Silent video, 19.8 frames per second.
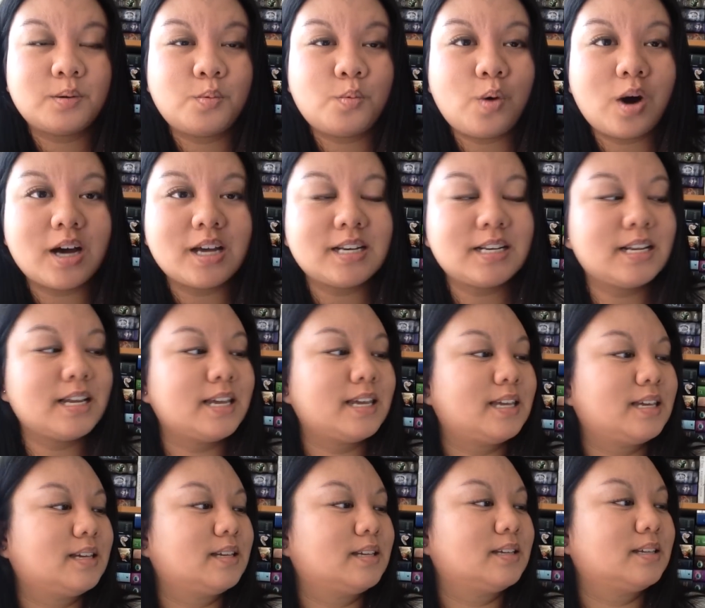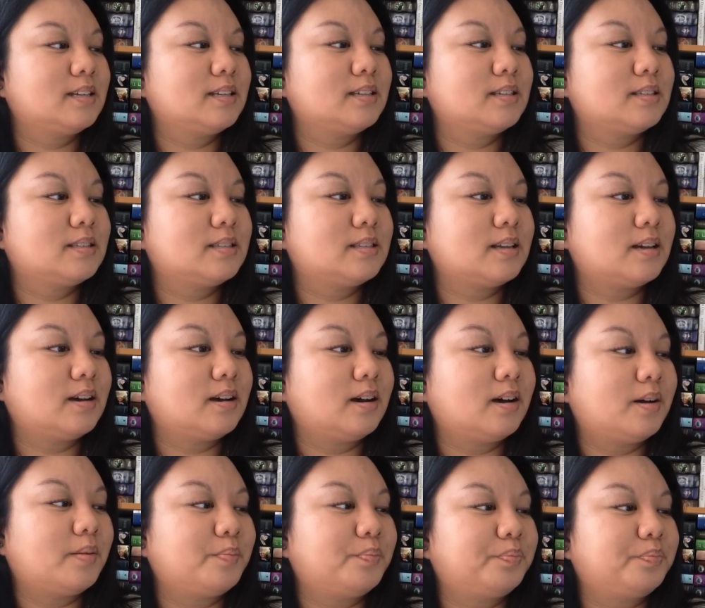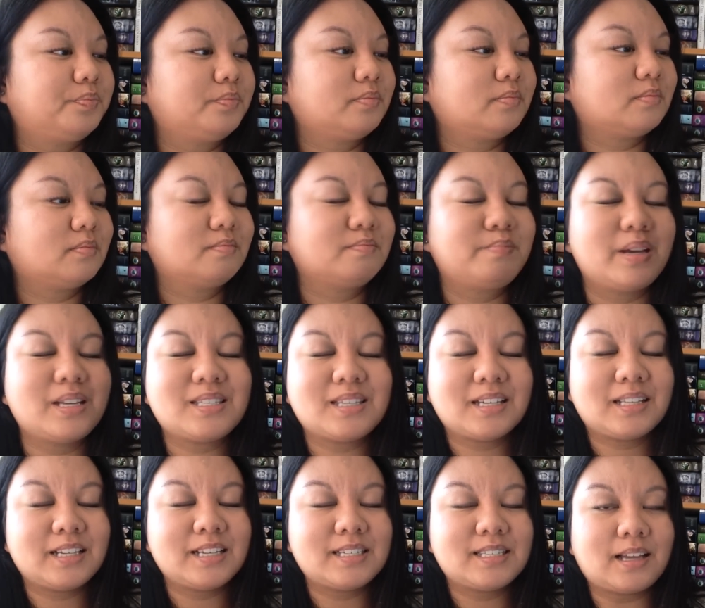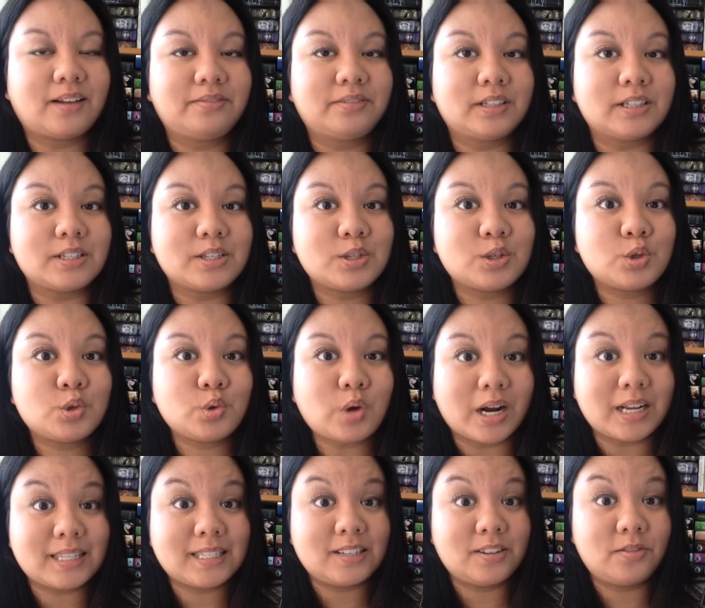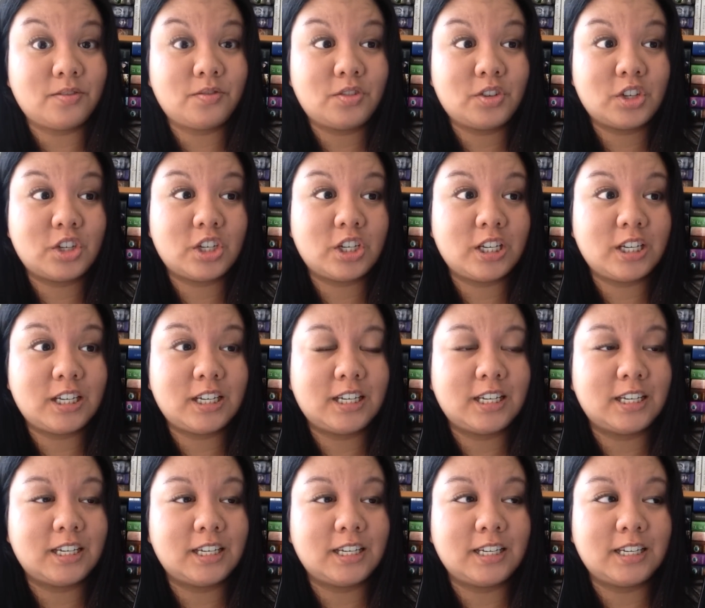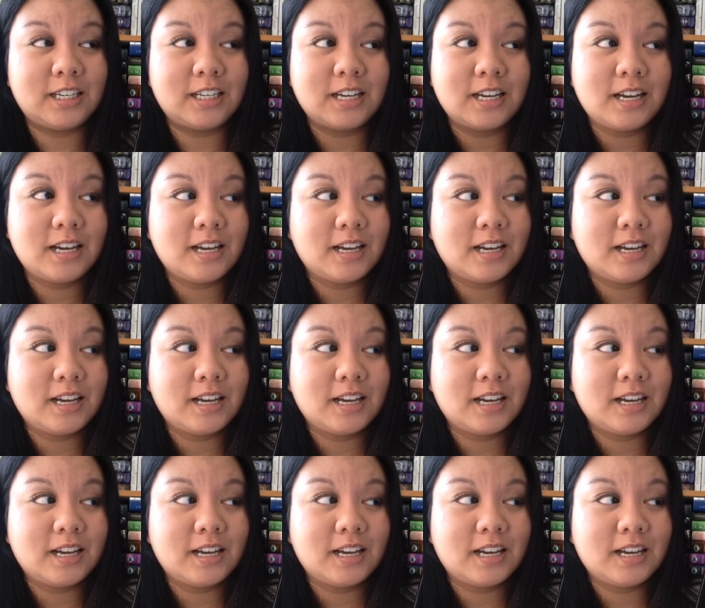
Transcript: One is um, basically self-destructive. She